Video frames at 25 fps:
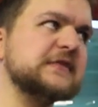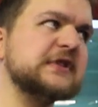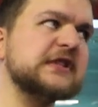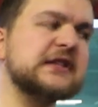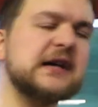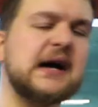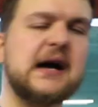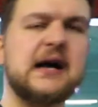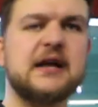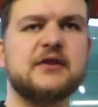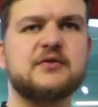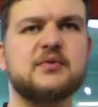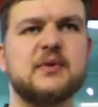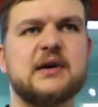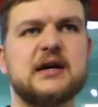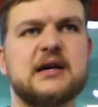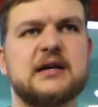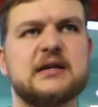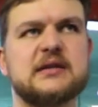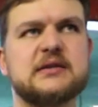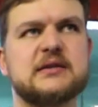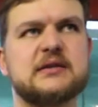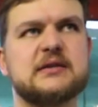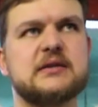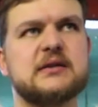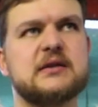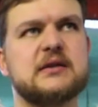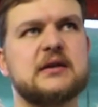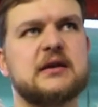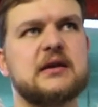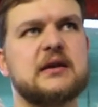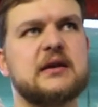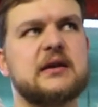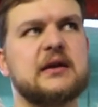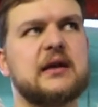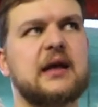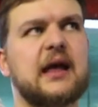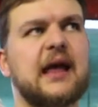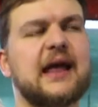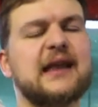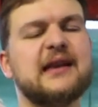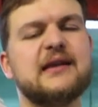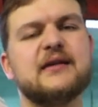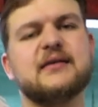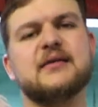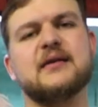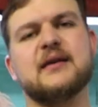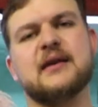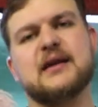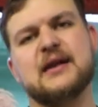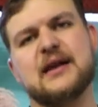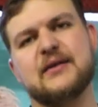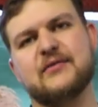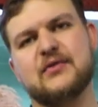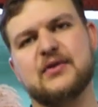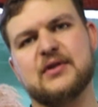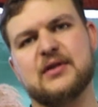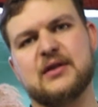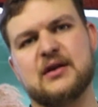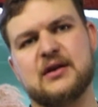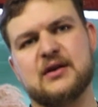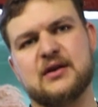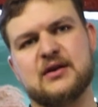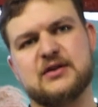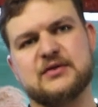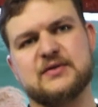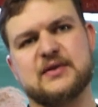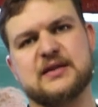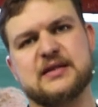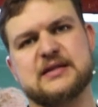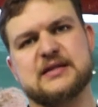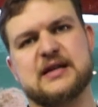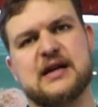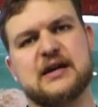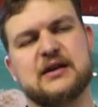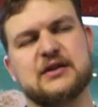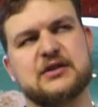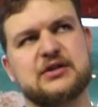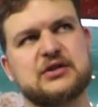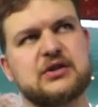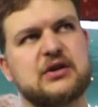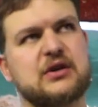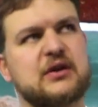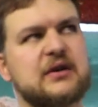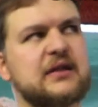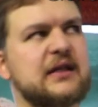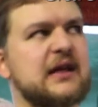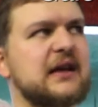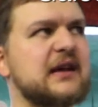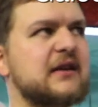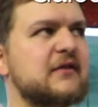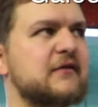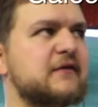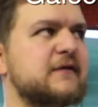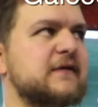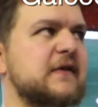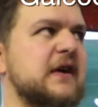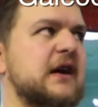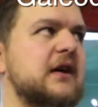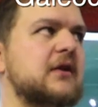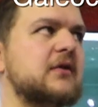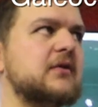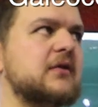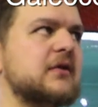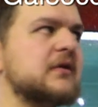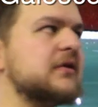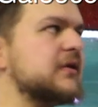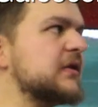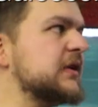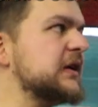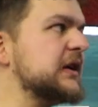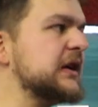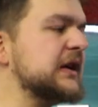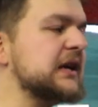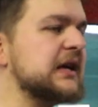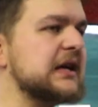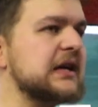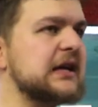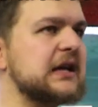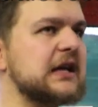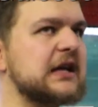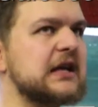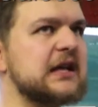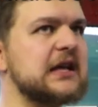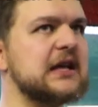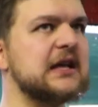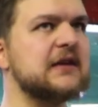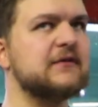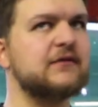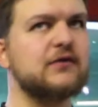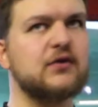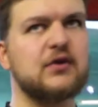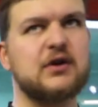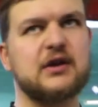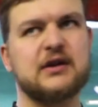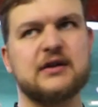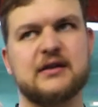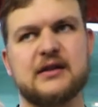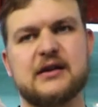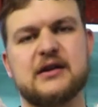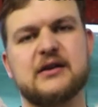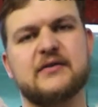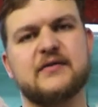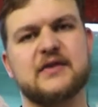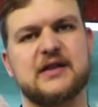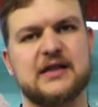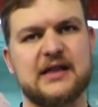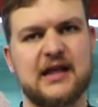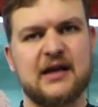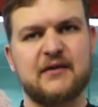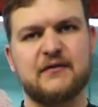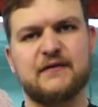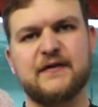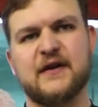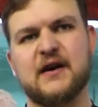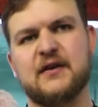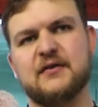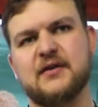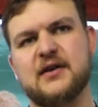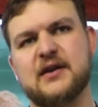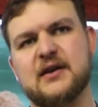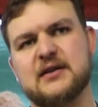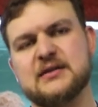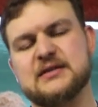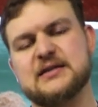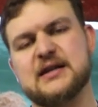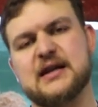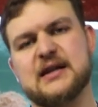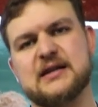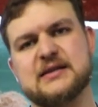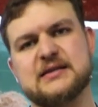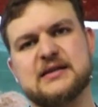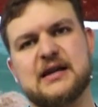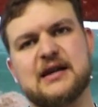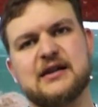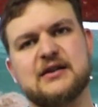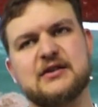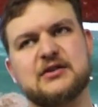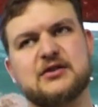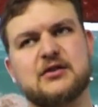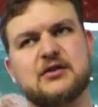Diet wise, anything and everything goes with a tiger shark. They have found, if you can think of it, they've found it inside a tiger